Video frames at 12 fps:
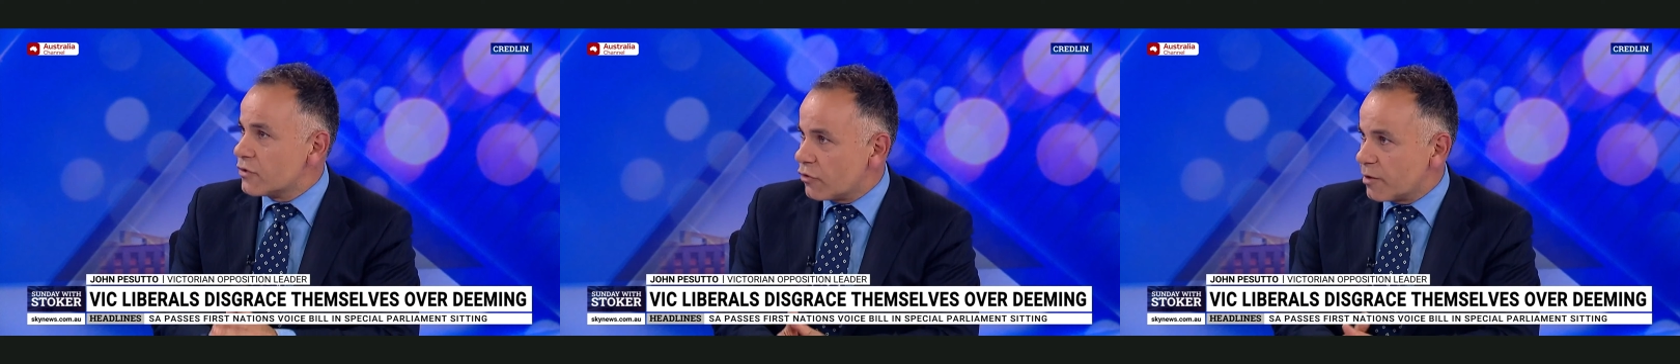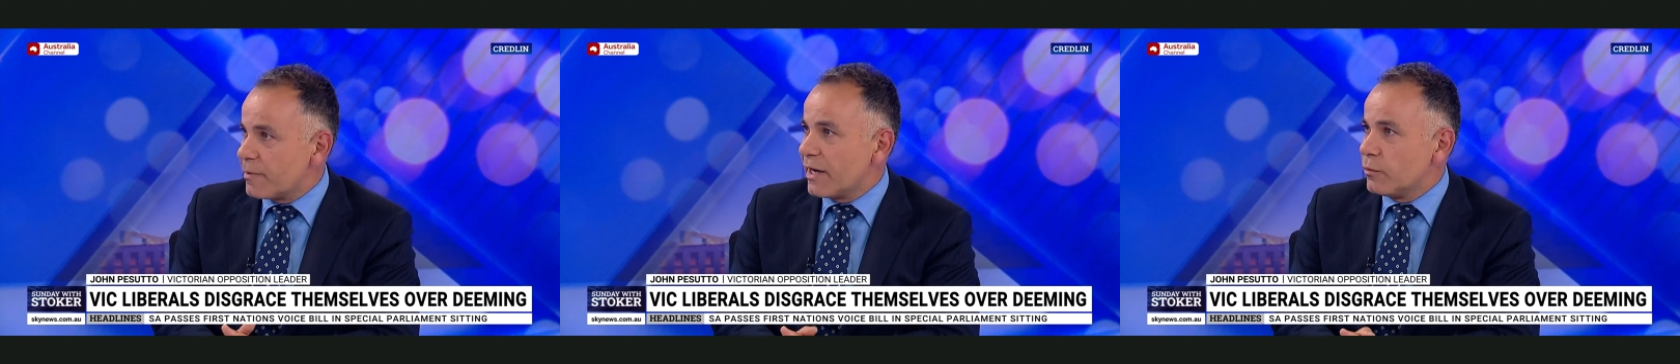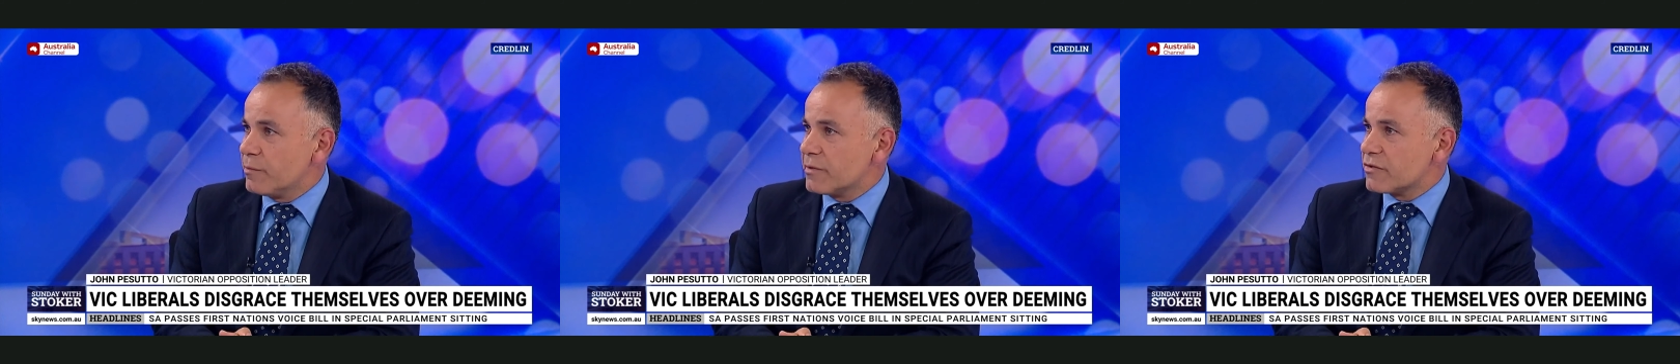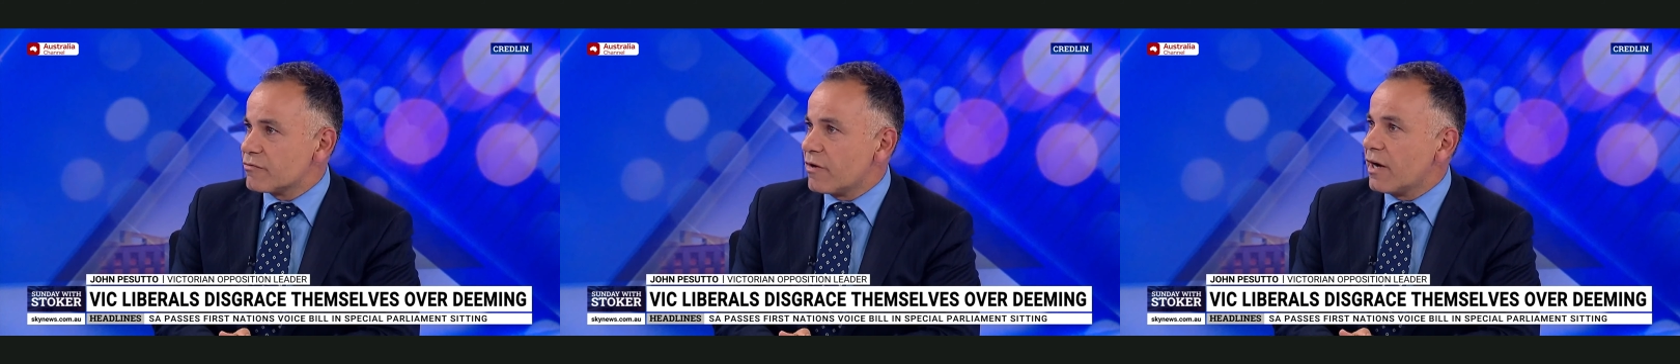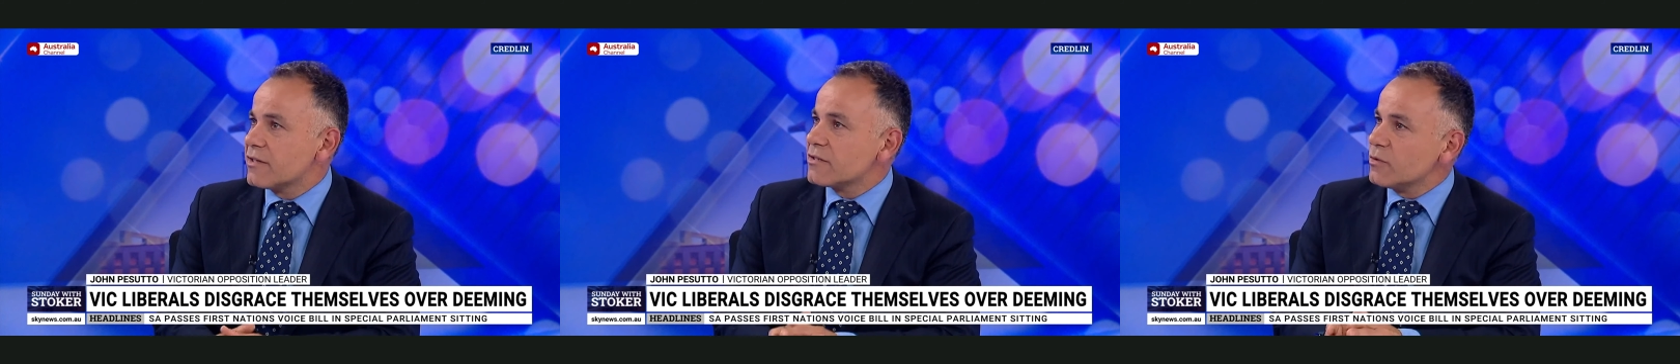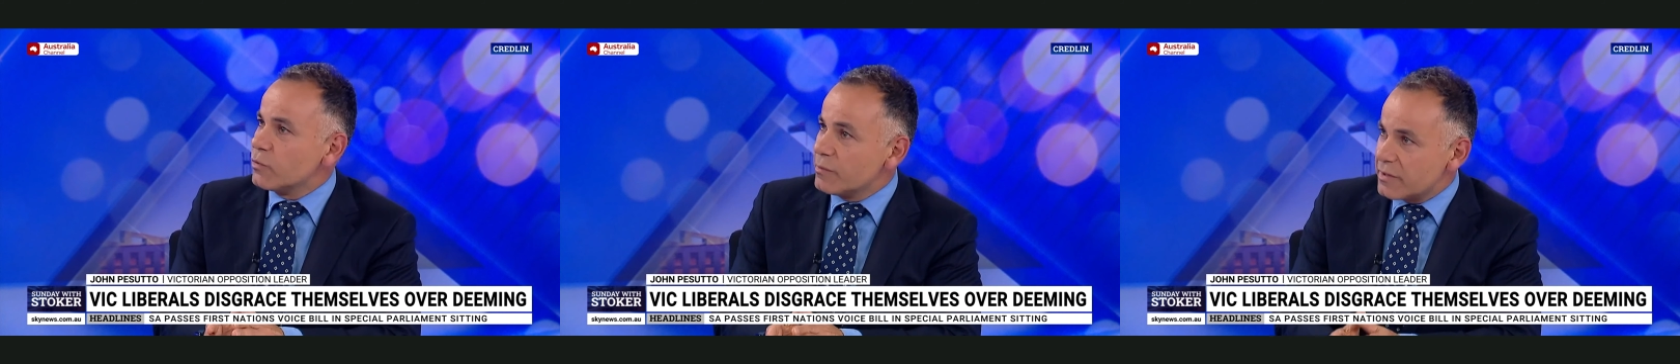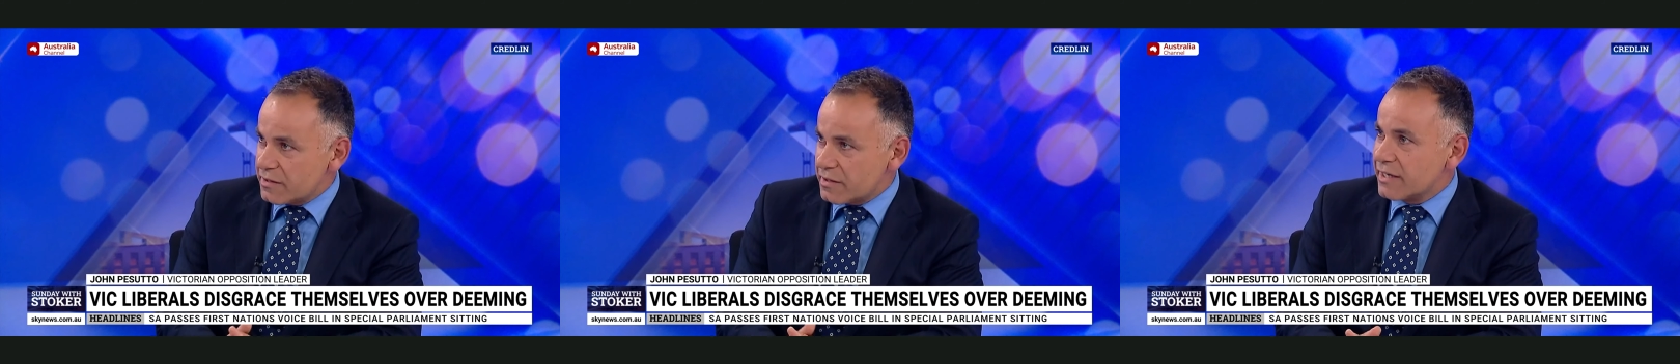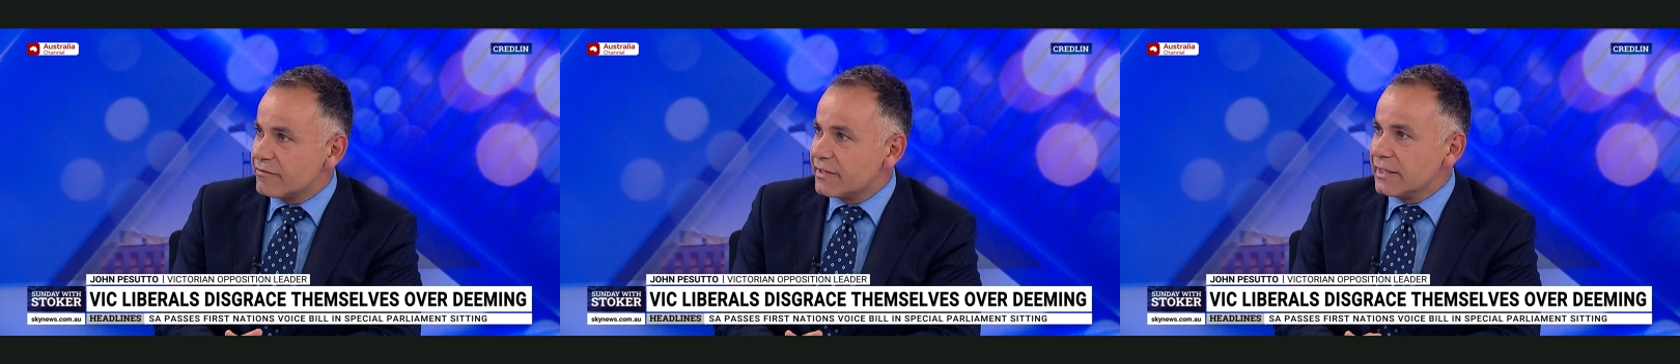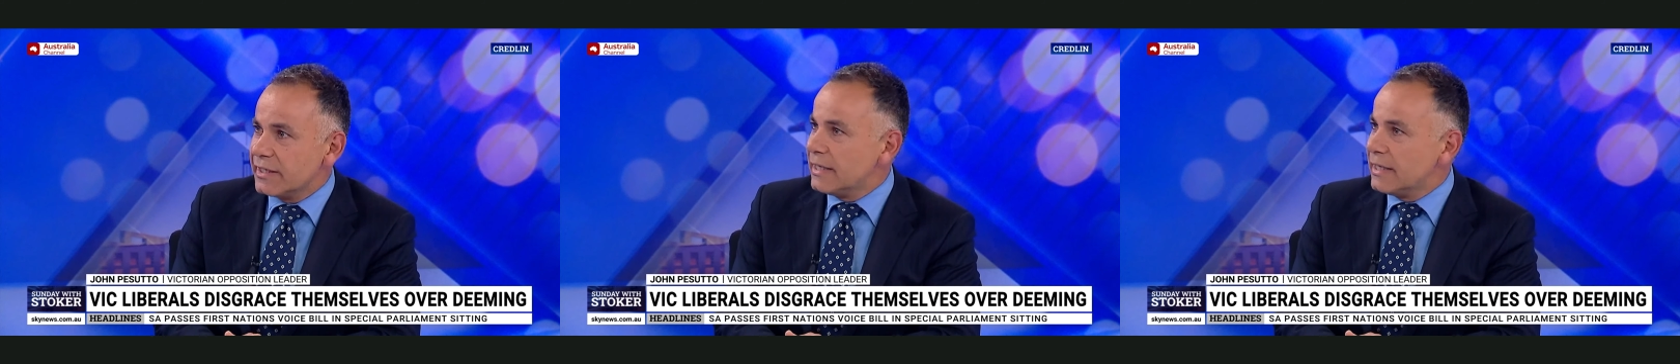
not about women's rights and women's safety.